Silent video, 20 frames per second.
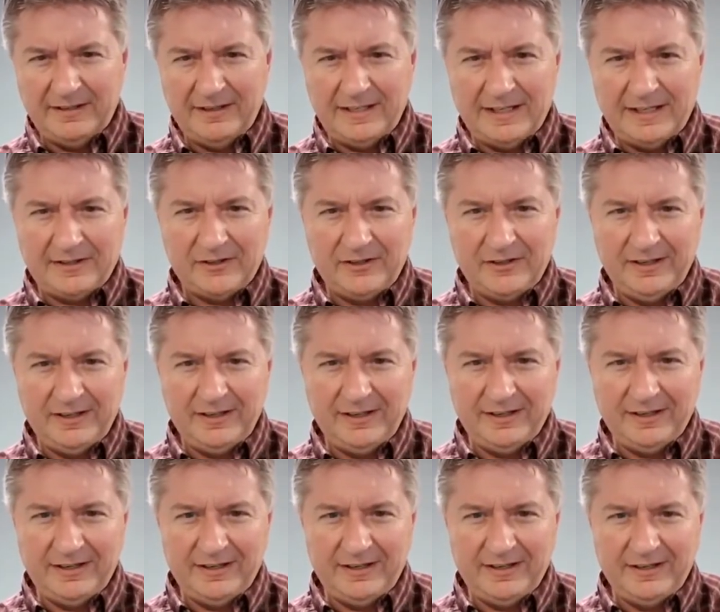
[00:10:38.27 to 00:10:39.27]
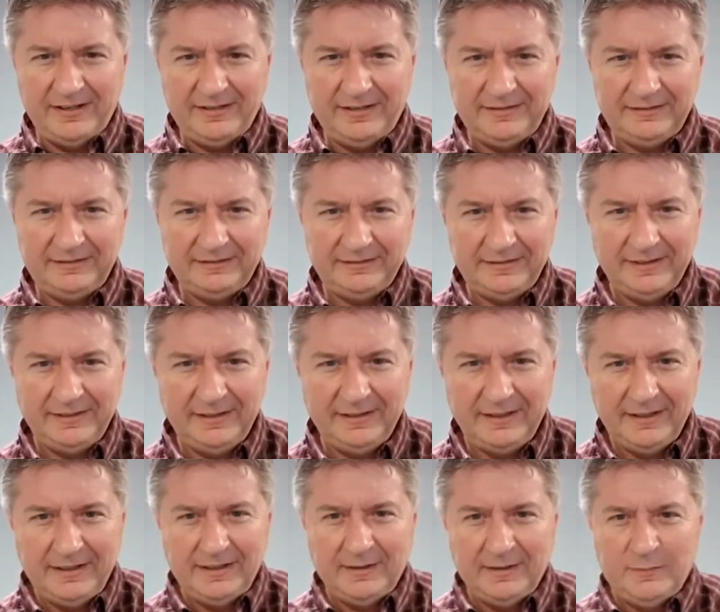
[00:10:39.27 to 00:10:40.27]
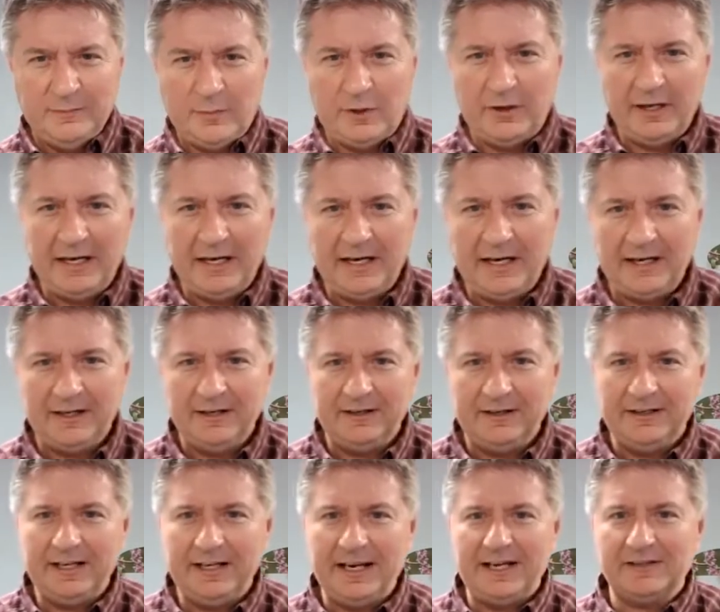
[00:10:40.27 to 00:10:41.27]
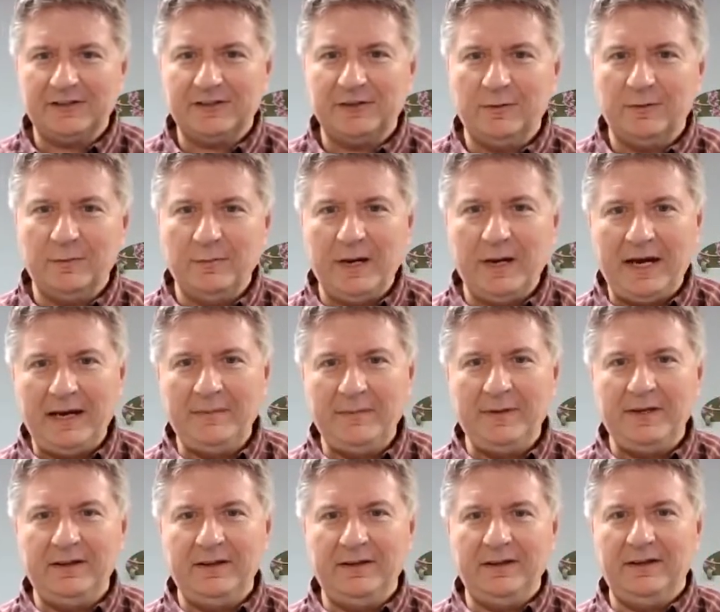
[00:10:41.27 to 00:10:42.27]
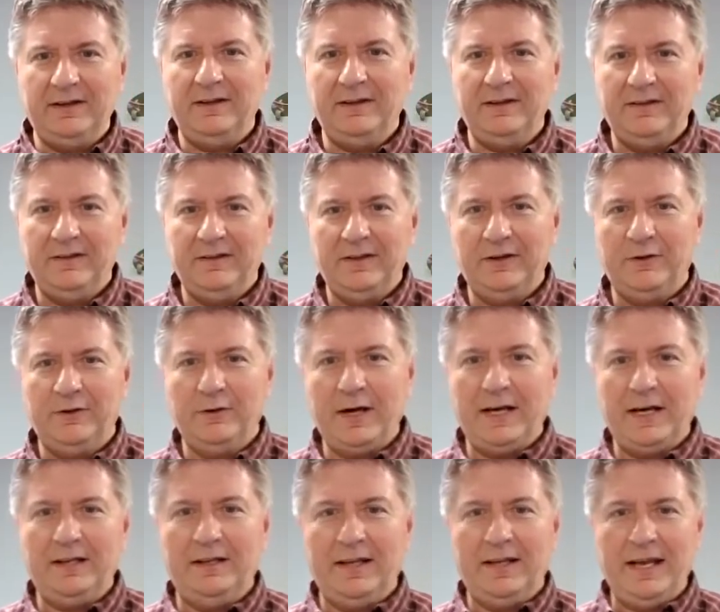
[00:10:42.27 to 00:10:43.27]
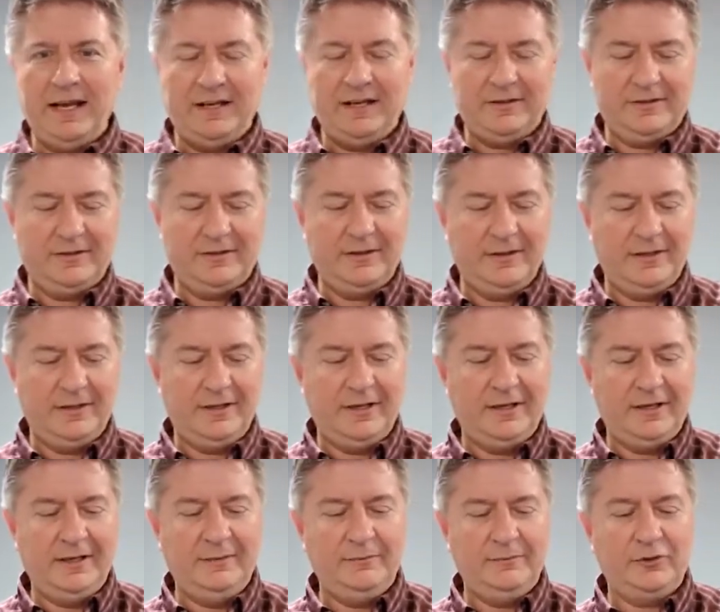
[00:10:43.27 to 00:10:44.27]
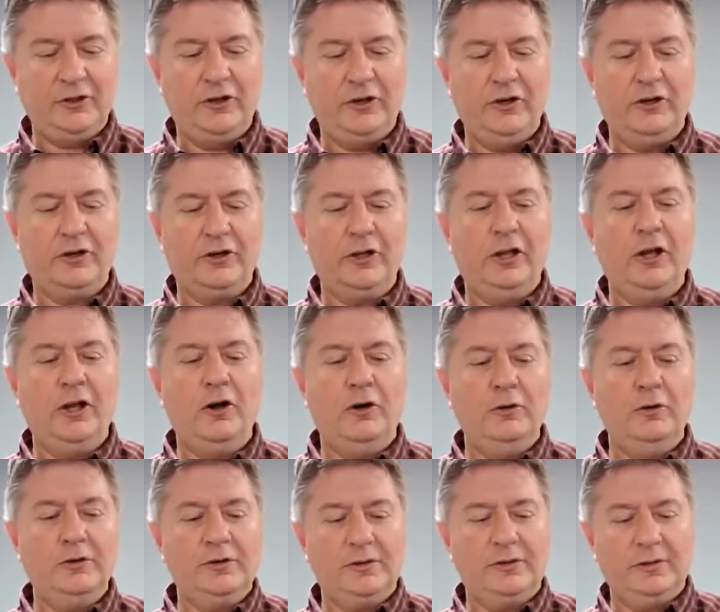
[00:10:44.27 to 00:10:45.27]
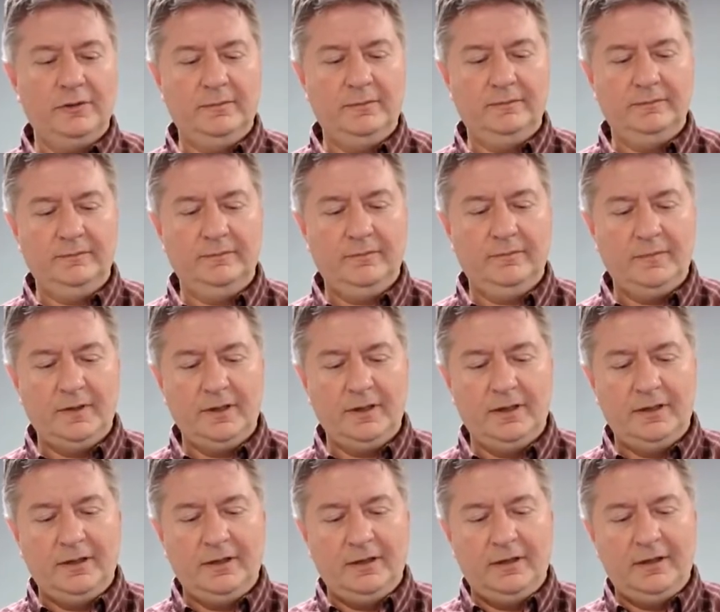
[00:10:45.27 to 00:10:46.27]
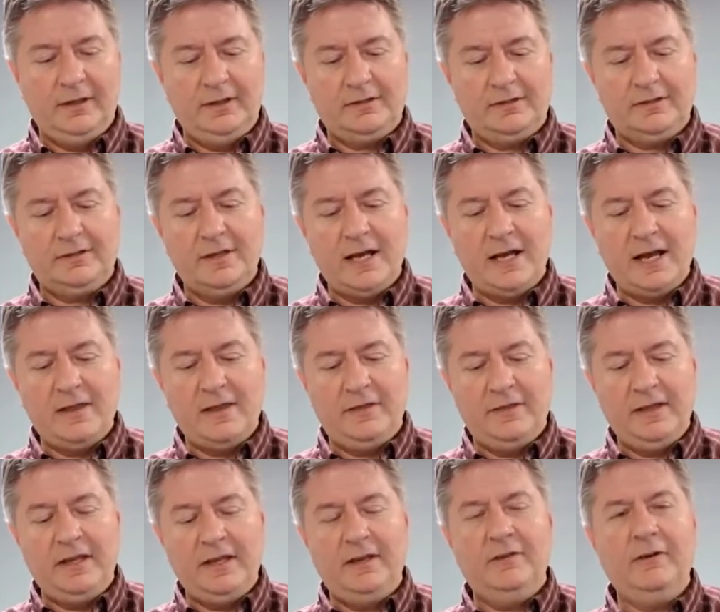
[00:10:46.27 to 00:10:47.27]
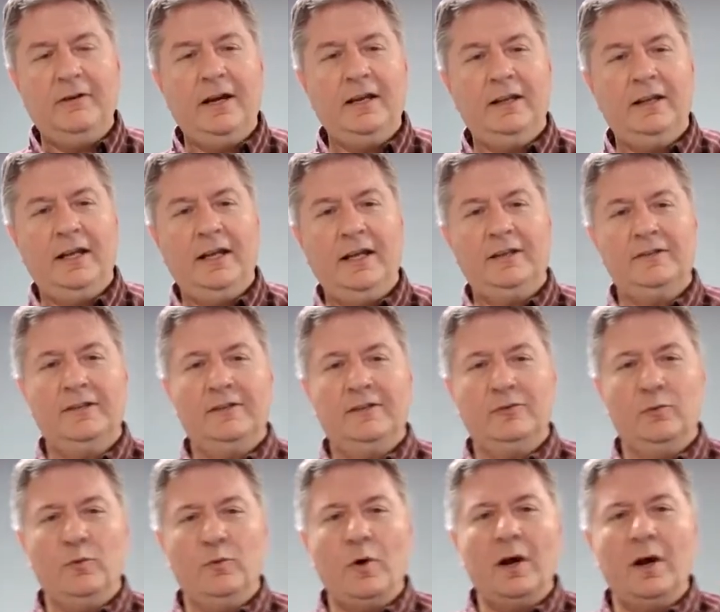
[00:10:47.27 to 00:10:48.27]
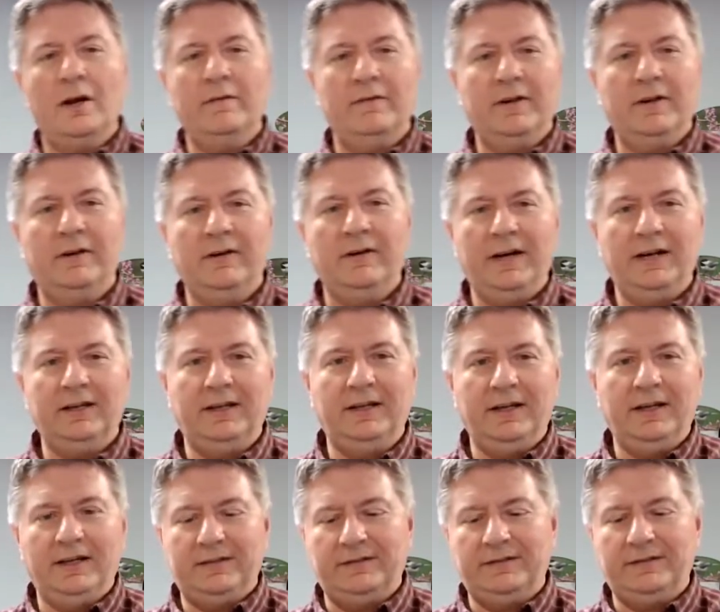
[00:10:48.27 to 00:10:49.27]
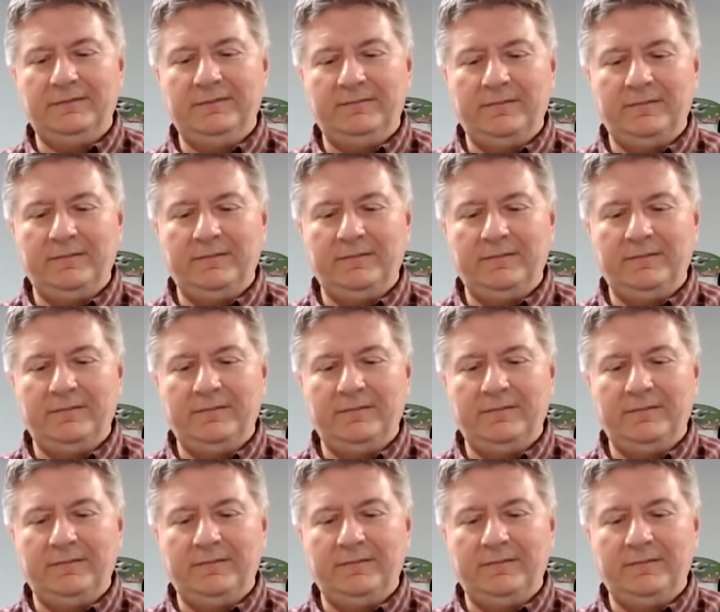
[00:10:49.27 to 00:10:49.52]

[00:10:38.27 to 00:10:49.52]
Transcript: actually, Marnie had a good guess, so maybe the Great Lakes. So you're close. It's not the Great Lakes, it's one of the Great Lakes.